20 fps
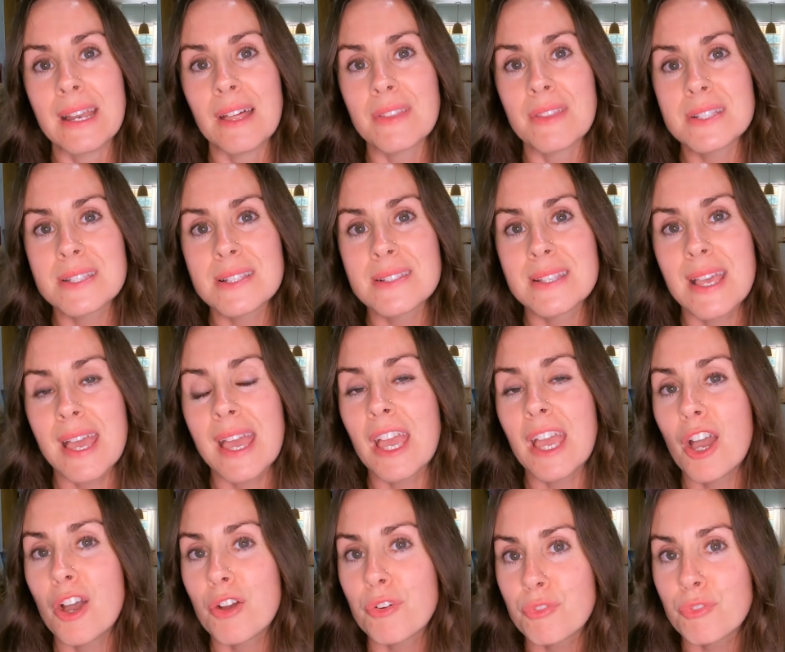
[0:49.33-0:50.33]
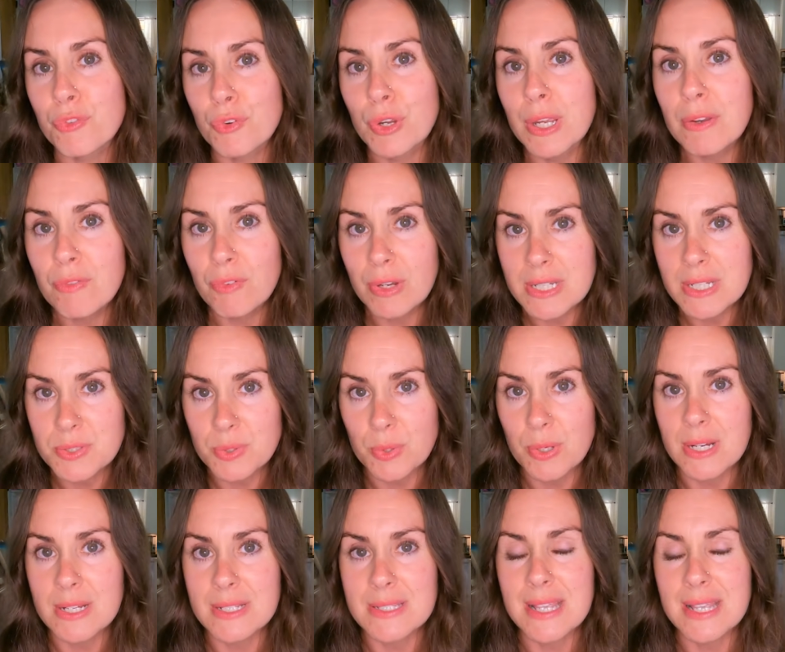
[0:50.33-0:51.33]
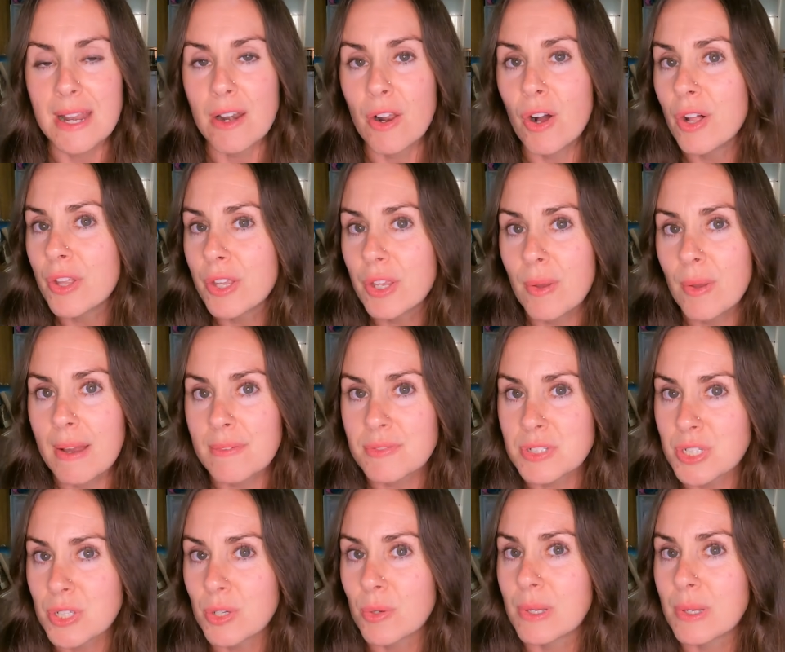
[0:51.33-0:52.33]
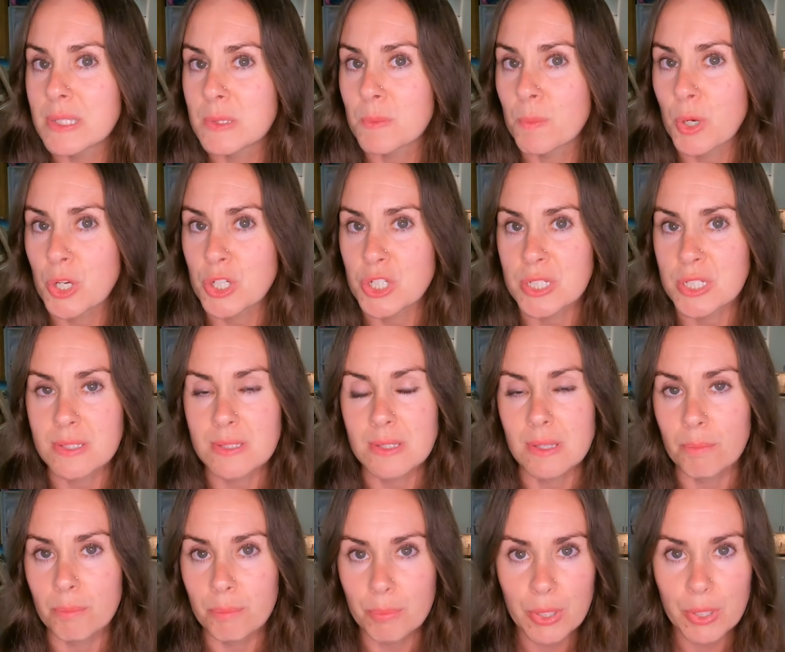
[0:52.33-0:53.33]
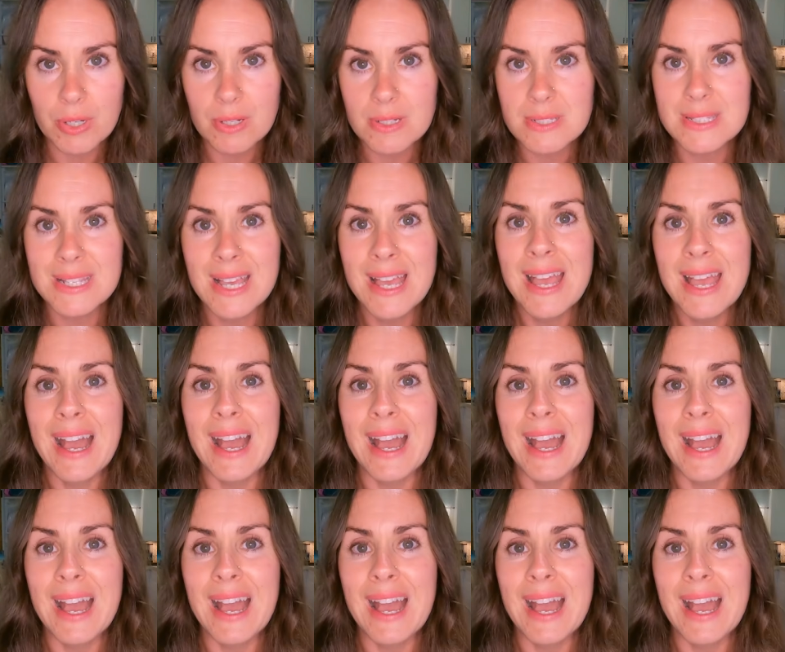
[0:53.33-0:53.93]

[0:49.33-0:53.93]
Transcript: Now this is a free resource and all you have to do is purchase the books.